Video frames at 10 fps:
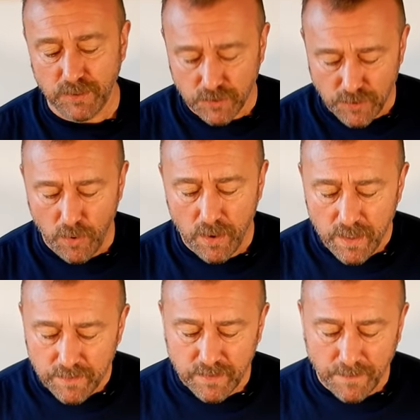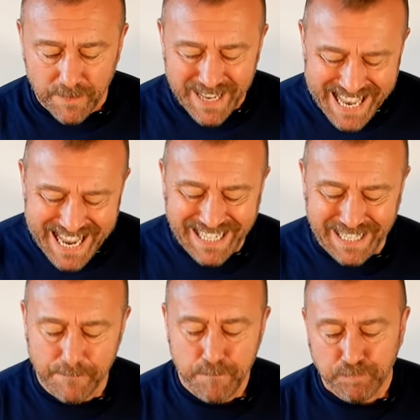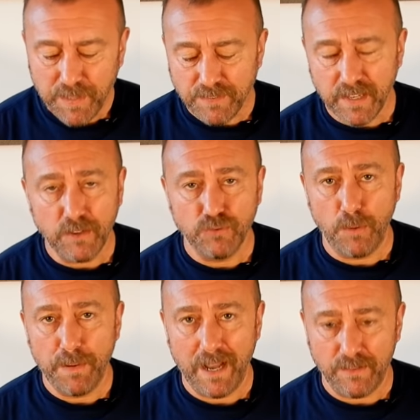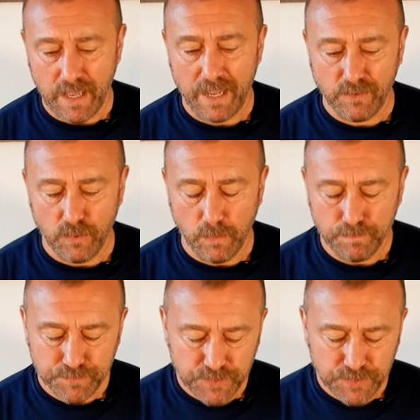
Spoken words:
You should not suffer any signal dropouts at all.